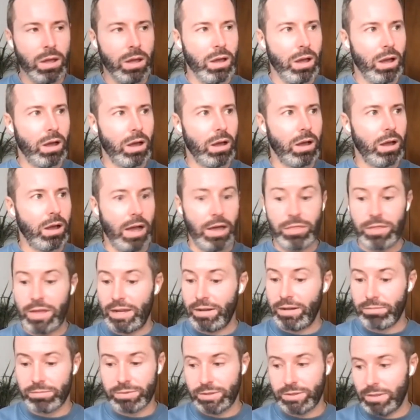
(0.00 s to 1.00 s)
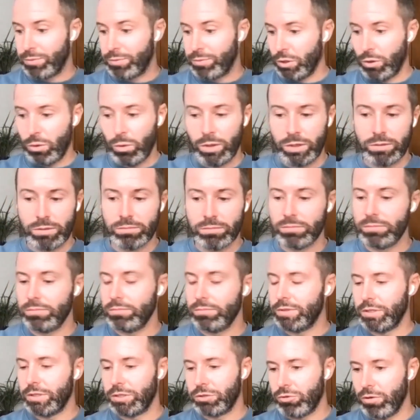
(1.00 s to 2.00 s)
And then subsequent
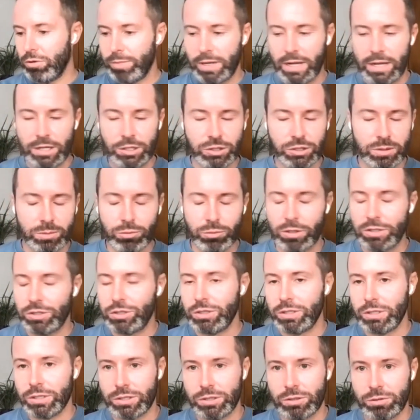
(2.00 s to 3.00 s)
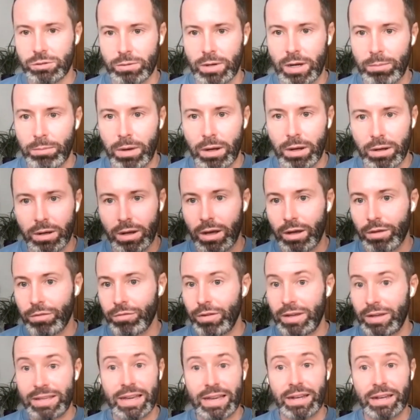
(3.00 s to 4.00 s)
discrimination and prejudice throughout my life.
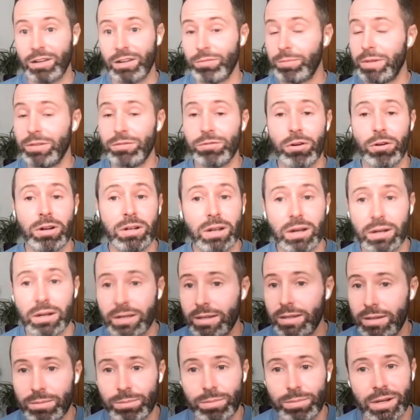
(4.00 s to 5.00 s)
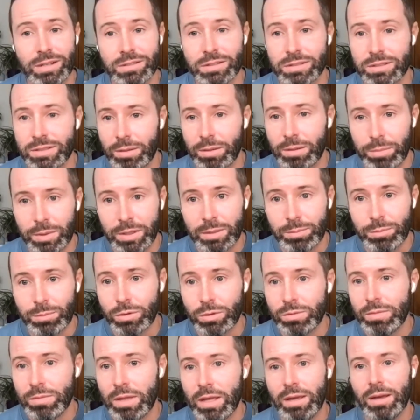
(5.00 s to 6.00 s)
Again, I've been very lucky compared to some
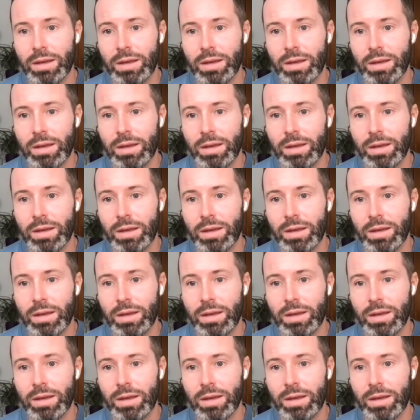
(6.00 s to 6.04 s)
people.